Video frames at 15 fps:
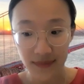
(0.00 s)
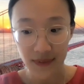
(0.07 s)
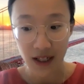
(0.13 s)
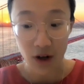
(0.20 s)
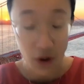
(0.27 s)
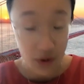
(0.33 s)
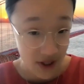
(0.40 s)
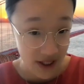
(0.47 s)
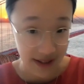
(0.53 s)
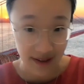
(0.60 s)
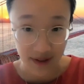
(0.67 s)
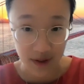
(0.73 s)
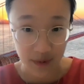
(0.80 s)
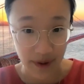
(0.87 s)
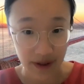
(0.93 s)
coaching
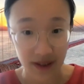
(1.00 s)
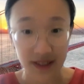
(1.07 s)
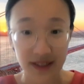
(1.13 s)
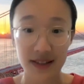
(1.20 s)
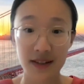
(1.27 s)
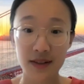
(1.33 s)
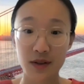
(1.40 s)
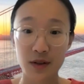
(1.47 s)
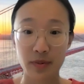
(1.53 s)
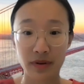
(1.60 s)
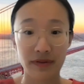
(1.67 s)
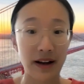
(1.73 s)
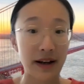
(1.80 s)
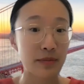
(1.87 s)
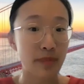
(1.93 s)
experiences, to
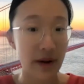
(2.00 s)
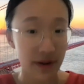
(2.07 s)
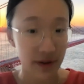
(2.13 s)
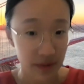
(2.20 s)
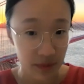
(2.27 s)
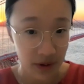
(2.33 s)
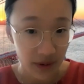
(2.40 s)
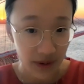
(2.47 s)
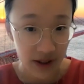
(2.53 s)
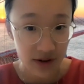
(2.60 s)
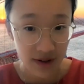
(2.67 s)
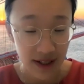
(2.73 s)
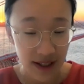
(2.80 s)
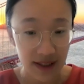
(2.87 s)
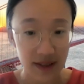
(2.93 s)
provide better employee
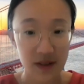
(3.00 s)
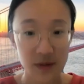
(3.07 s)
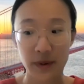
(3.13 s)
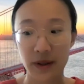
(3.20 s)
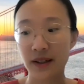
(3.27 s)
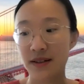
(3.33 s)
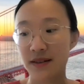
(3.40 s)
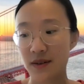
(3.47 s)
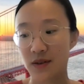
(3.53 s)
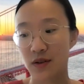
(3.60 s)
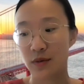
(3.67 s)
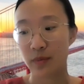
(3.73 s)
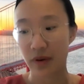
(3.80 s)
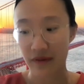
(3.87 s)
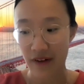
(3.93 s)
training experiences,
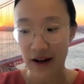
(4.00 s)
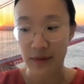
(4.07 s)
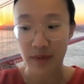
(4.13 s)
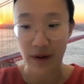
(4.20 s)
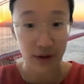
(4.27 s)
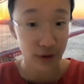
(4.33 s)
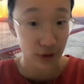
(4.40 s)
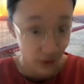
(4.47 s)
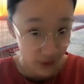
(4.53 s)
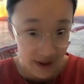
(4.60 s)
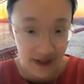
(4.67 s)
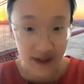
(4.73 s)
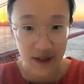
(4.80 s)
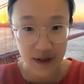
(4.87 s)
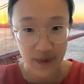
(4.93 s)
to provide better
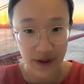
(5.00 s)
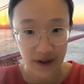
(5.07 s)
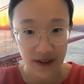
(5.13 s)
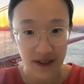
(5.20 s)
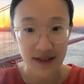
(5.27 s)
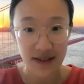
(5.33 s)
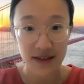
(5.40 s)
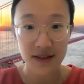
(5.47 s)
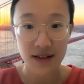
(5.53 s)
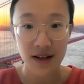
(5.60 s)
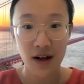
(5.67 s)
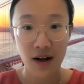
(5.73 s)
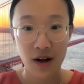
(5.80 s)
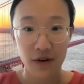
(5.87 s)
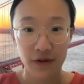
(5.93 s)
learning experiences
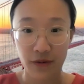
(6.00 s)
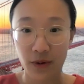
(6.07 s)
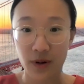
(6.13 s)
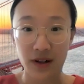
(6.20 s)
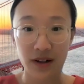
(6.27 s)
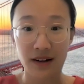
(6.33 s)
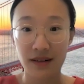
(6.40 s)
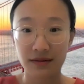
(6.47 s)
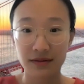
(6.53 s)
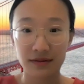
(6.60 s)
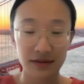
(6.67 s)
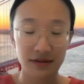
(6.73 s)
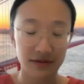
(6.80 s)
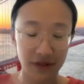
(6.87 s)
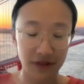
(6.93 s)
for
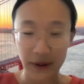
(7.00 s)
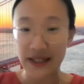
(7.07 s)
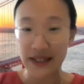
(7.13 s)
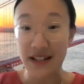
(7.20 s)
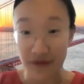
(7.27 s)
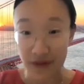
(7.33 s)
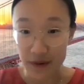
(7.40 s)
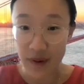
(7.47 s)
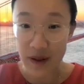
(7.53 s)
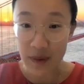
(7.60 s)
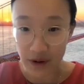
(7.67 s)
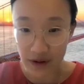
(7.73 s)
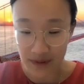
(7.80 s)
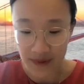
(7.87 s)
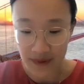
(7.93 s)
very different
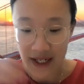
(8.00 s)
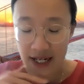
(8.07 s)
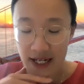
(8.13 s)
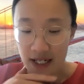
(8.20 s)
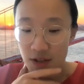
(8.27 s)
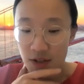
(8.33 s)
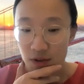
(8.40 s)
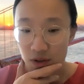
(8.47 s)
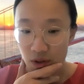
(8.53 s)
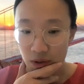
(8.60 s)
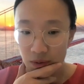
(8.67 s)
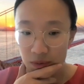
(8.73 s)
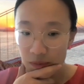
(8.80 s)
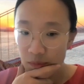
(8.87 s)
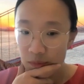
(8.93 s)
people.
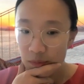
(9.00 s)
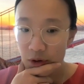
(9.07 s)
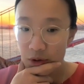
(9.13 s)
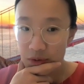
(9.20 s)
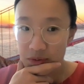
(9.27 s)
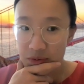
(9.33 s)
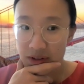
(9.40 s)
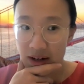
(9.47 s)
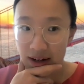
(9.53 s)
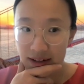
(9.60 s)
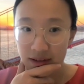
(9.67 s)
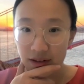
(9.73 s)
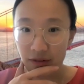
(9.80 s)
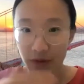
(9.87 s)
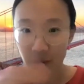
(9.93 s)
So those were
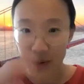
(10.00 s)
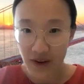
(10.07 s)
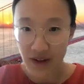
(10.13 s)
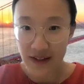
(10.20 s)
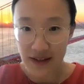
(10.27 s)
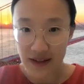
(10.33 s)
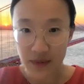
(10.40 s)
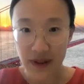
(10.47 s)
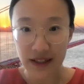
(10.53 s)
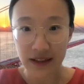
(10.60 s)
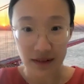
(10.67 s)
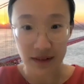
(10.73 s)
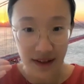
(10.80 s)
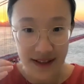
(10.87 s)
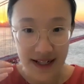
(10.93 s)
kind of the 4 things that we had
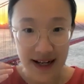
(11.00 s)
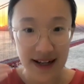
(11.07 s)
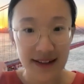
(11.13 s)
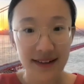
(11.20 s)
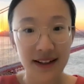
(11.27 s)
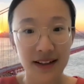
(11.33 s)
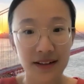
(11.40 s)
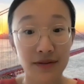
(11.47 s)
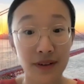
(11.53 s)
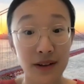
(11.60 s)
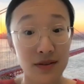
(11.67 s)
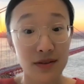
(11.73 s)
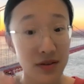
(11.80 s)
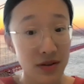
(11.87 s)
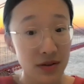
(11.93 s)
looked at in
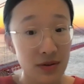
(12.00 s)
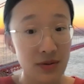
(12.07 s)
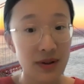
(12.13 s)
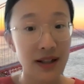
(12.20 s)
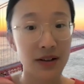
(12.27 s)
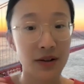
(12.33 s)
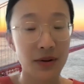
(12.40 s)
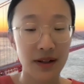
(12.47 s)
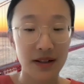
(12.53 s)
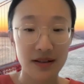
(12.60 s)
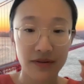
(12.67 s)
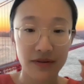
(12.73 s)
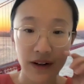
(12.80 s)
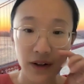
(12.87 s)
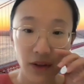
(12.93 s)
Fund 2, and going
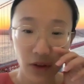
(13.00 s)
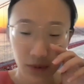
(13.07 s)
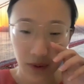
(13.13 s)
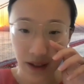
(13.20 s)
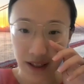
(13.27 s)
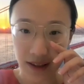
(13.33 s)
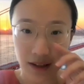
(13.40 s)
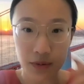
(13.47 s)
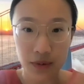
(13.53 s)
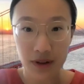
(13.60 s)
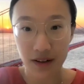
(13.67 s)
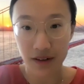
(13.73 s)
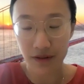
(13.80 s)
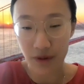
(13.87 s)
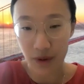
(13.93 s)
to Fund 3, I think we're
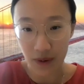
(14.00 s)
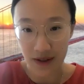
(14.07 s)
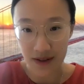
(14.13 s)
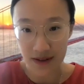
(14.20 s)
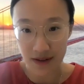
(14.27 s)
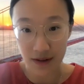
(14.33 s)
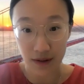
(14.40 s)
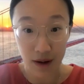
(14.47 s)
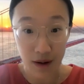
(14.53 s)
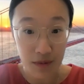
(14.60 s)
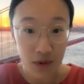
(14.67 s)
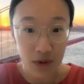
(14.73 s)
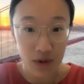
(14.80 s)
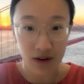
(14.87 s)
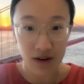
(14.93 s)
going to focus a lot
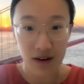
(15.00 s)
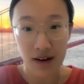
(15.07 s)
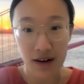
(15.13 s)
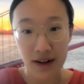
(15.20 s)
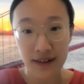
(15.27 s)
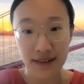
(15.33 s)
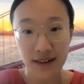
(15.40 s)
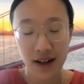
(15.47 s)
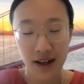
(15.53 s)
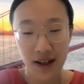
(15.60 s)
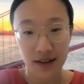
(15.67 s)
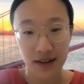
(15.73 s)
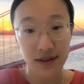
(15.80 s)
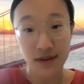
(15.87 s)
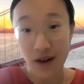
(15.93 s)
more on
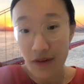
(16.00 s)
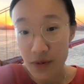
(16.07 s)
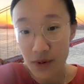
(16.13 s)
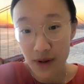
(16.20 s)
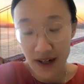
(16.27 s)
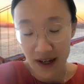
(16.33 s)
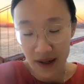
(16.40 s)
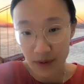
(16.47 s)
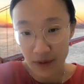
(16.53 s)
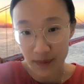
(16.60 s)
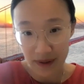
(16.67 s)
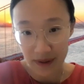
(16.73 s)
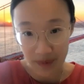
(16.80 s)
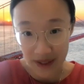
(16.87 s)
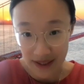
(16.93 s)
the software
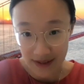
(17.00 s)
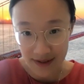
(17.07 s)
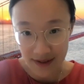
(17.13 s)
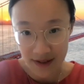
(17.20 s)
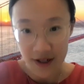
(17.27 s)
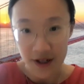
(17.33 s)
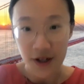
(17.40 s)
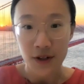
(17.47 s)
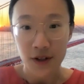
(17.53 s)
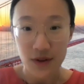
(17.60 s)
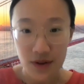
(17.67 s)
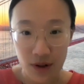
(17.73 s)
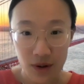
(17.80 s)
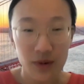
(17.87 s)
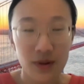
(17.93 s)
enablement piece.
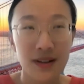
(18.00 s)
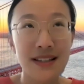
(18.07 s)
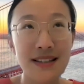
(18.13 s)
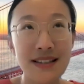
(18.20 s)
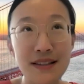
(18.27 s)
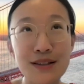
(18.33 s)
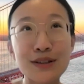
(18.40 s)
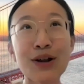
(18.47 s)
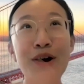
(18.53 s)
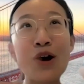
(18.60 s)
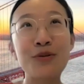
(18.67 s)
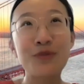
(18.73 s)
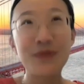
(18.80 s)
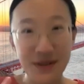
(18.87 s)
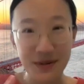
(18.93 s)
So this is a
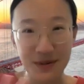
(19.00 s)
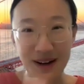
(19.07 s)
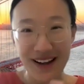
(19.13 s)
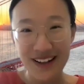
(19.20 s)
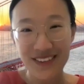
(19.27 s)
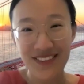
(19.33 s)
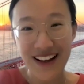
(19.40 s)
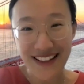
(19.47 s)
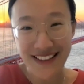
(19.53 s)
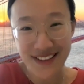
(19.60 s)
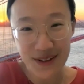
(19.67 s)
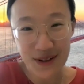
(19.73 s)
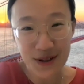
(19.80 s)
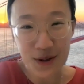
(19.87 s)
long-winded way of answering your